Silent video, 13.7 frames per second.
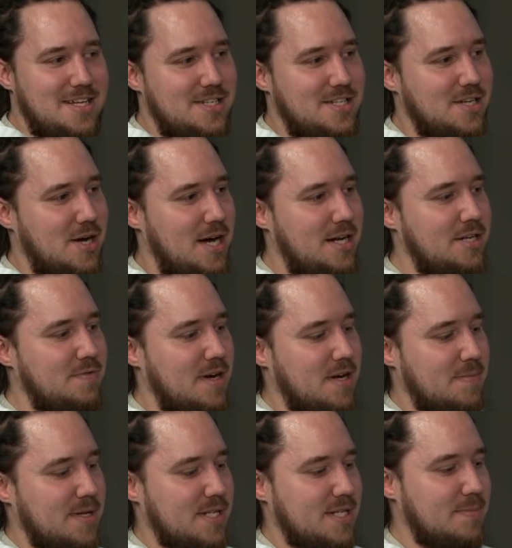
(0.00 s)
So how do you
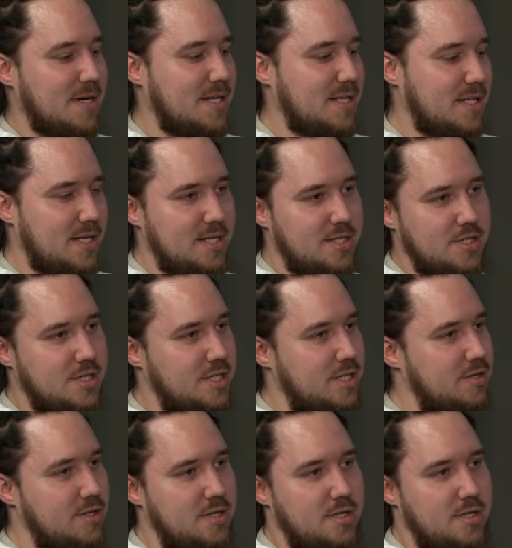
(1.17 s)
recommend somebody that is just